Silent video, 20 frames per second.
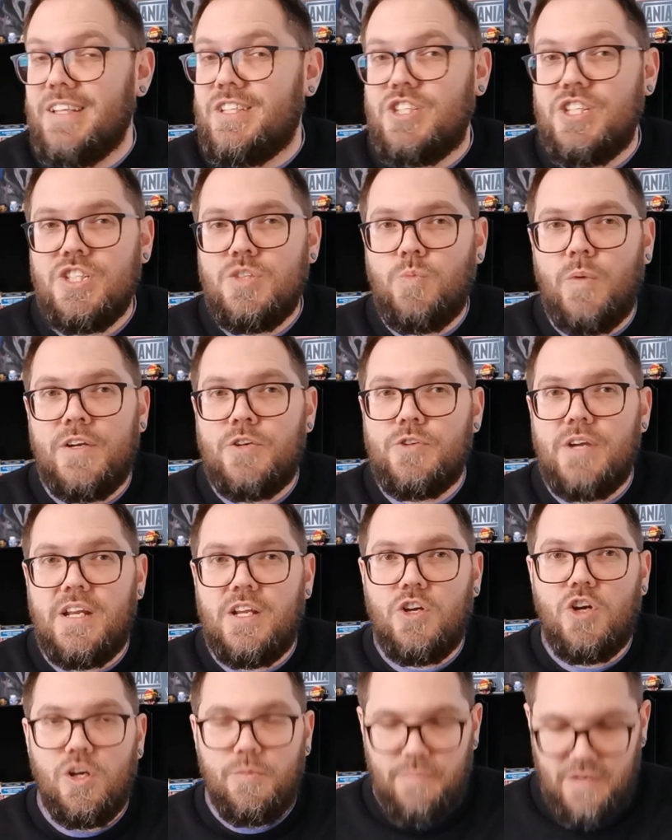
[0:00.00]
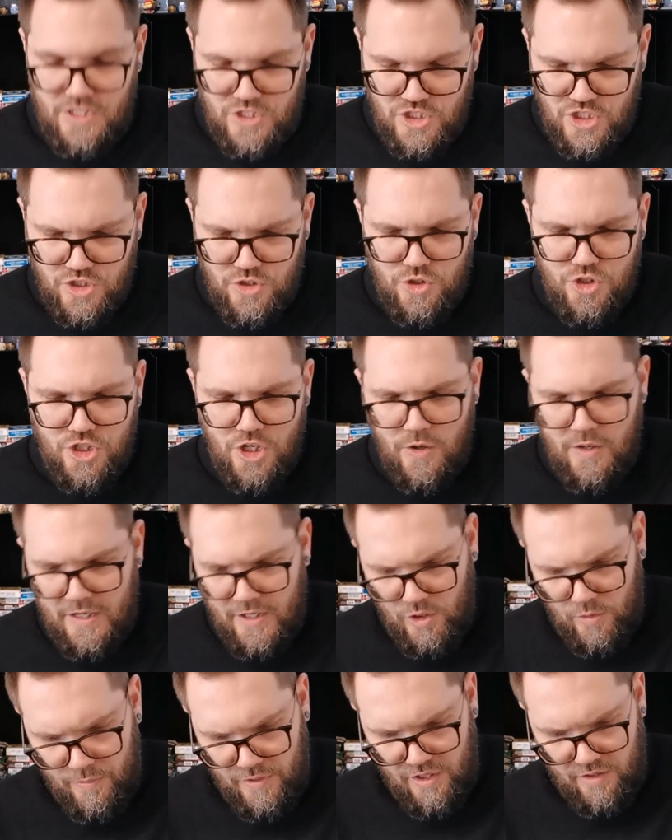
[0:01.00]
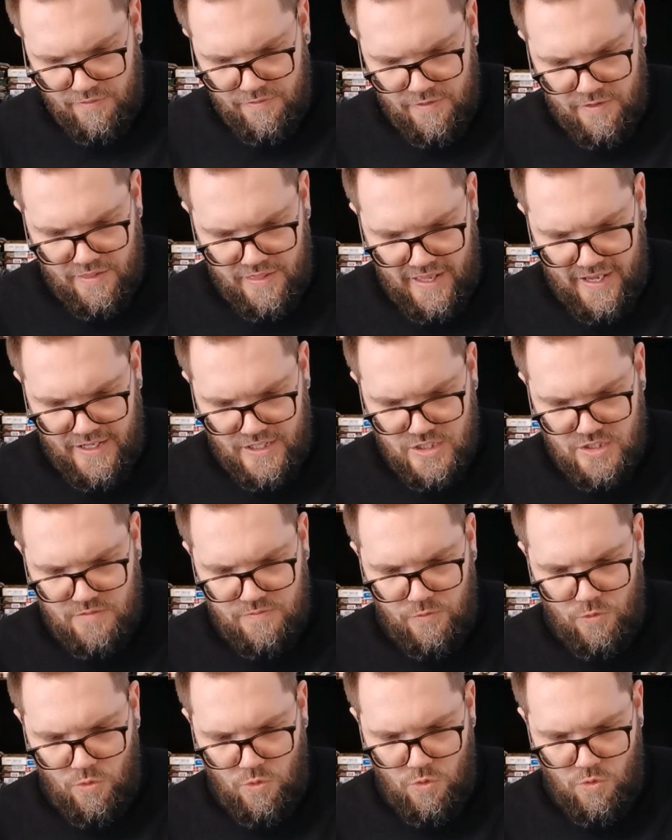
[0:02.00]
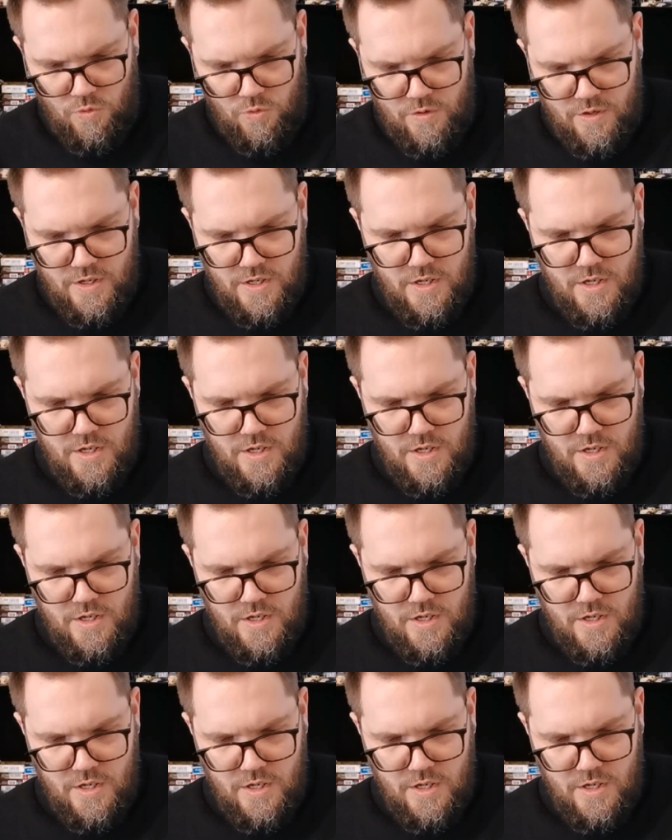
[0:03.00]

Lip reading: It's just one trading card, but it's just to show a little bit of thanks for